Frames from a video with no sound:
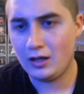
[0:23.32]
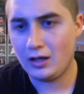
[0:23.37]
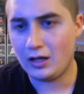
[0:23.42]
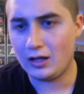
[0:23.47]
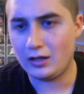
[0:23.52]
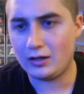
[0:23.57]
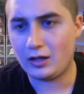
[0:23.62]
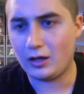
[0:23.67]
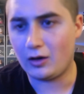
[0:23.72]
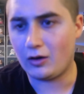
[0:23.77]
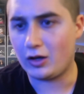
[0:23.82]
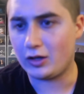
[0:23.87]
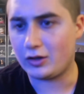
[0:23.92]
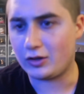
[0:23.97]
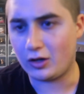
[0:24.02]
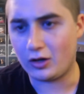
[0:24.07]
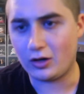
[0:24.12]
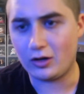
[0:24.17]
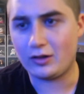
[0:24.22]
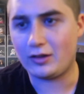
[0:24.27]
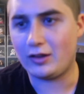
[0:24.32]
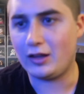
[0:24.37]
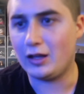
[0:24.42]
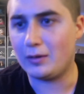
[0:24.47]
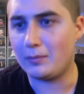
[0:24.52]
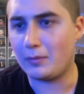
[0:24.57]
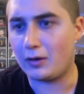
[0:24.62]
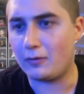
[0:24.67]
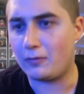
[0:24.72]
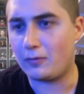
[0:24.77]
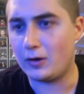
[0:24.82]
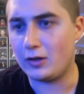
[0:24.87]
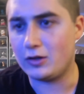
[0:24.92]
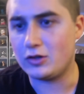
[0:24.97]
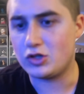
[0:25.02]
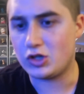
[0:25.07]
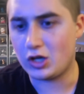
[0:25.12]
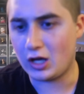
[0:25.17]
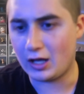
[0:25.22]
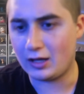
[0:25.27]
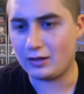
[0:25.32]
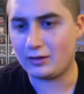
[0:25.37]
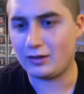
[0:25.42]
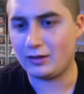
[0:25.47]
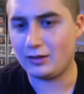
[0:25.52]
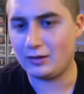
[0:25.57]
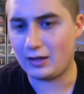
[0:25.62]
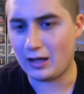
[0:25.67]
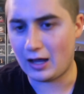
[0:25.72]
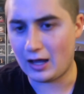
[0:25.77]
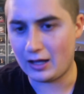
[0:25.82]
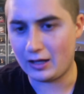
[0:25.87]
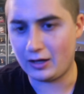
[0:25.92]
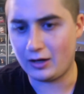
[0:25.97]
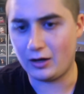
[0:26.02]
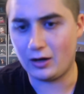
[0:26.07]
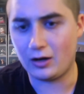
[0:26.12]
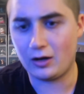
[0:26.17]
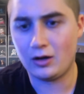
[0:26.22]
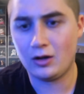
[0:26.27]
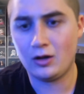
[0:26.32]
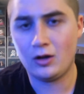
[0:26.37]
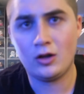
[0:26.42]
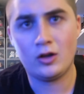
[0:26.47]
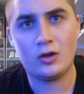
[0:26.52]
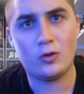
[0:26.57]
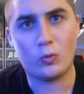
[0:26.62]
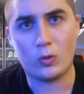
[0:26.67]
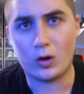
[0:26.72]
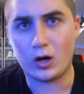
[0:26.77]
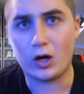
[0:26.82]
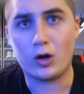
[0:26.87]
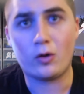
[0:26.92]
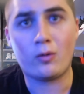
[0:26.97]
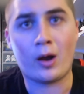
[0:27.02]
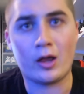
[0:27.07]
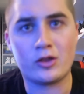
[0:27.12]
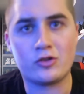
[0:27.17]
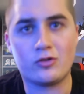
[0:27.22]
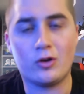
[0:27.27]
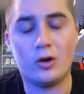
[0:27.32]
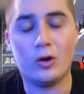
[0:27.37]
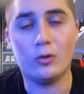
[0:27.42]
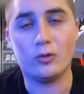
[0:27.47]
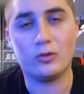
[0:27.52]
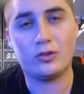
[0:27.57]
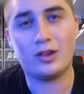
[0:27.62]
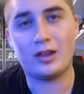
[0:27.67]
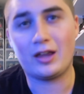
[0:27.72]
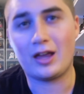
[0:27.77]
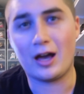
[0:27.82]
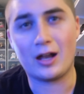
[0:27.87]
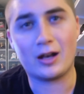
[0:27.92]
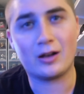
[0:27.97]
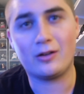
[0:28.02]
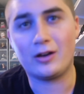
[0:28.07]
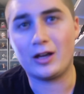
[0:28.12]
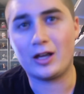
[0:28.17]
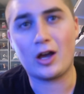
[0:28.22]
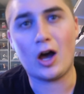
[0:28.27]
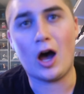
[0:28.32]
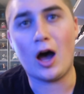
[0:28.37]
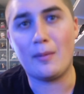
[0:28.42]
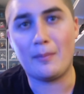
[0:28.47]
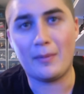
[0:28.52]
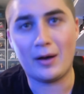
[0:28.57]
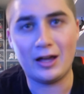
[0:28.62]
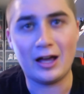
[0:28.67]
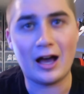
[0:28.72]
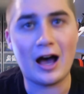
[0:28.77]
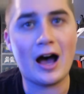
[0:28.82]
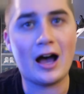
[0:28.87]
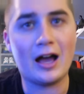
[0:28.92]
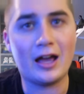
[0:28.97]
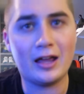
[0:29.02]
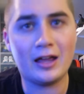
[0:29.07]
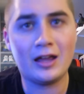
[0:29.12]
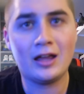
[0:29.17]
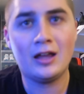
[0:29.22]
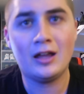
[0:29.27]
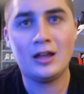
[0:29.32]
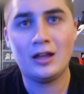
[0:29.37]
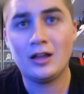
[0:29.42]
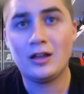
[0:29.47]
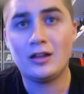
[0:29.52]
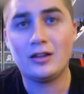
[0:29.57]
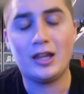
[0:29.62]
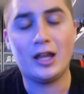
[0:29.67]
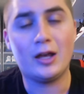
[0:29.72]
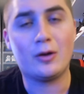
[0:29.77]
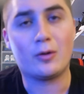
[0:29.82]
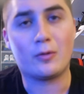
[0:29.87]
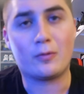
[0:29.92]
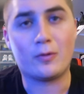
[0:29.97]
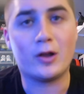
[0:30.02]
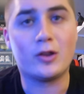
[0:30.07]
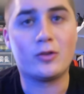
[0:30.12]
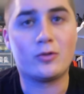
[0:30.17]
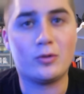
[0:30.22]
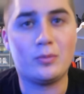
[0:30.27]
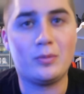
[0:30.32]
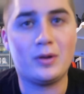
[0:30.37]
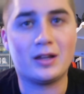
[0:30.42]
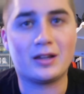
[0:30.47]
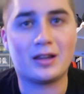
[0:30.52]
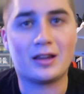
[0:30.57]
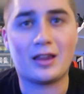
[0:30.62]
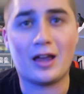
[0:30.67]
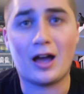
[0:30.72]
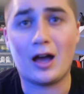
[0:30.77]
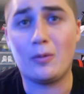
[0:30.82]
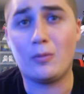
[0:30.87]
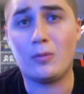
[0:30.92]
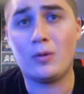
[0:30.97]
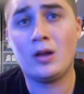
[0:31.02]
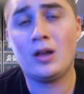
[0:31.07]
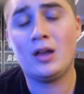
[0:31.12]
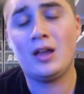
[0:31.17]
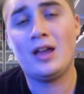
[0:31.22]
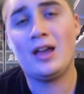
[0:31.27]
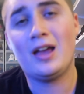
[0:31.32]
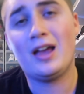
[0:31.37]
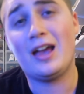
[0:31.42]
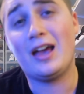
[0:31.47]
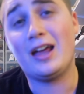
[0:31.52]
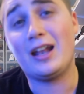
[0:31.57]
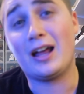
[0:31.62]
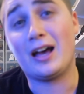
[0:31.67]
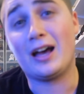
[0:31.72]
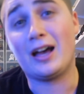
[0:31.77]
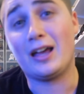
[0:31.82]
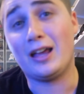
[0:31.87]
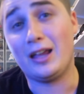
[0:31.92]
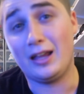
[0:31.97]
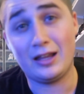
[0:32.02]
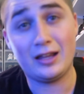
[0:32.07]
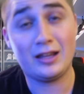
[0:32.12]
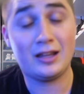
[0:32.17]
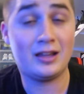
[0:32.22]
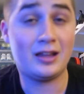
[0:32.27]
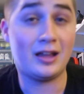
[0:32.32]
until I started seeing my friend Chance and Tiger wearing retros. They kind of like caught my eye. They were friends with me at the time, and I